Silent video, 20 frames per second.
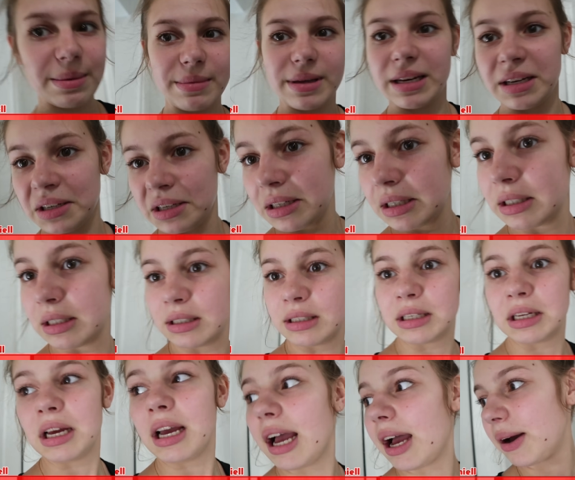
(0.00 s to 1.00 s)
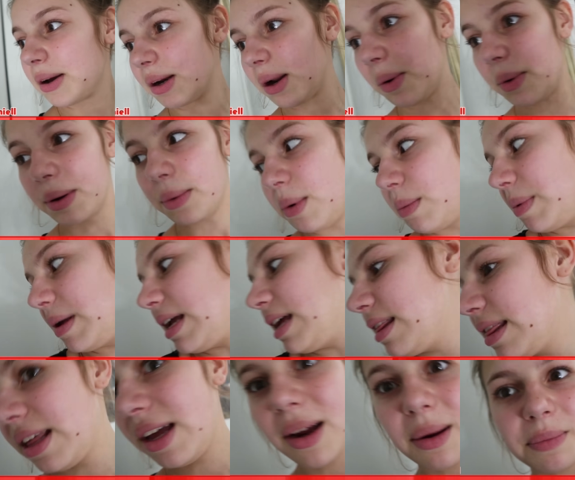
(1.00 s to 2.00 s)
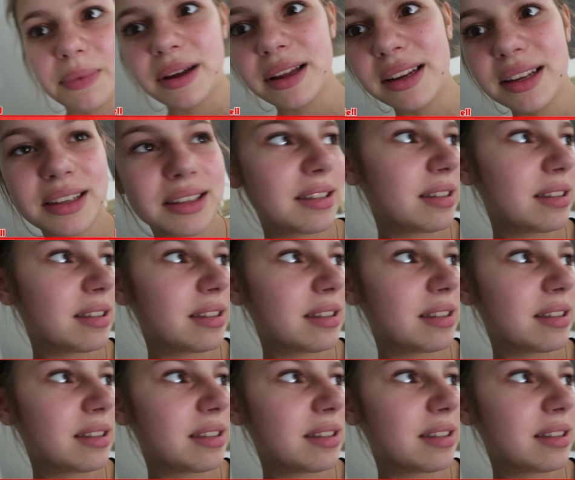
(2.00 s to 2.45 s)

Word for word: I mean, I don't know what would be in there, but